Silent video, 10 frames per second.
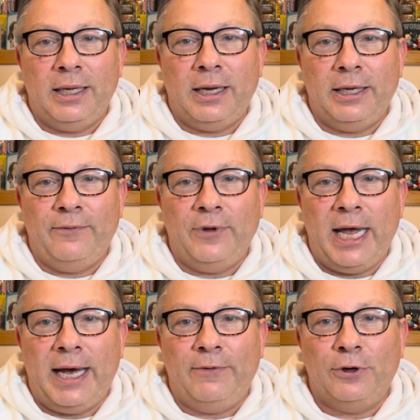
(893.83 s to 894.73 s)
If you
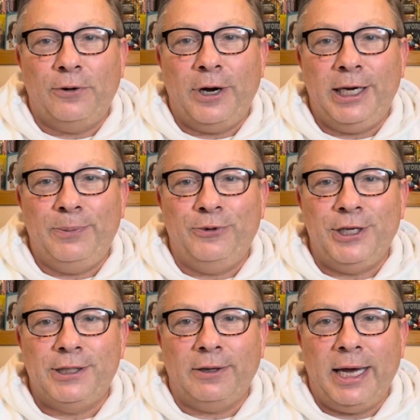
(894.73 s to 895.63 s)
haven't already,
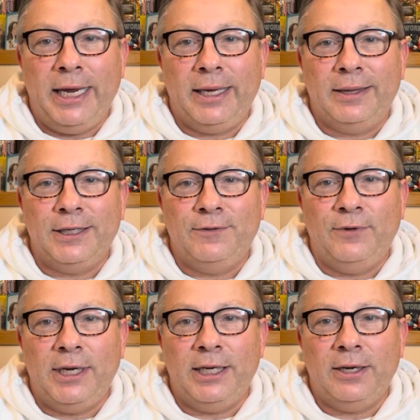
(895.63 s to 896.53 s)
please like this
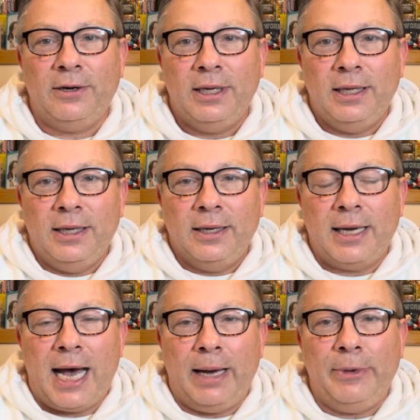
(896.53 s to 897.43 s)
video,
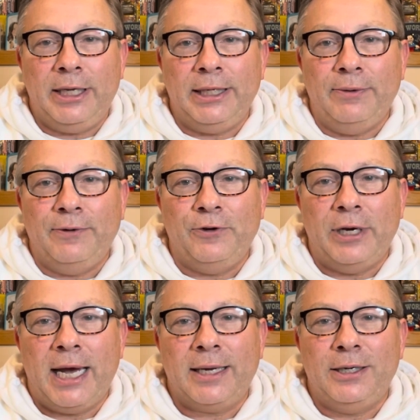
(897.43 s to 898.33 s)
comment. Even if you're
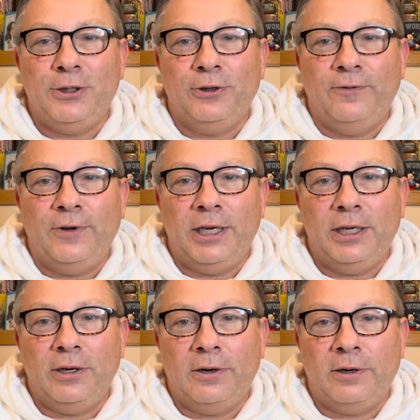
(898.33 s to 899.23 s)
not going to do a
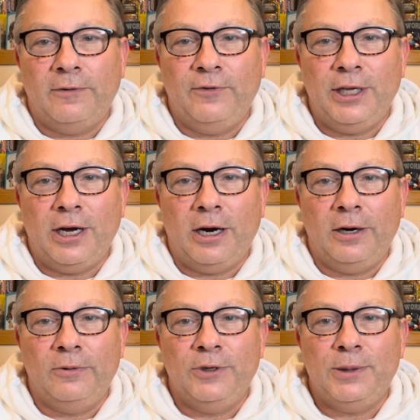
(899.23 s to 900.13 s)
video, a
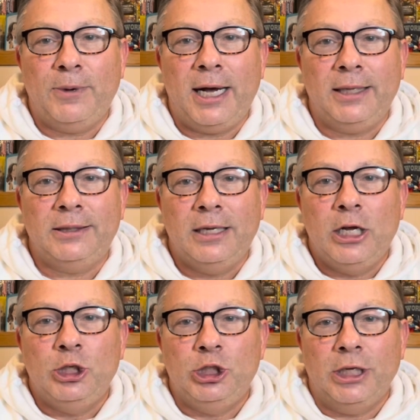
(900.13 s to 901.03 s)
VR response,
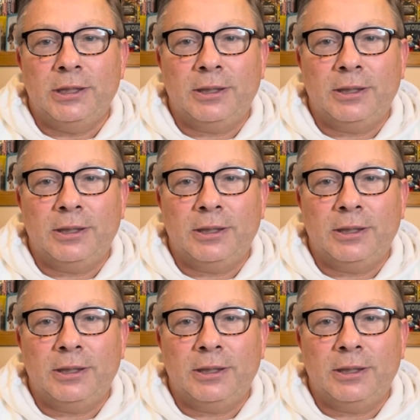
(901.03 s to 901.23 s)
just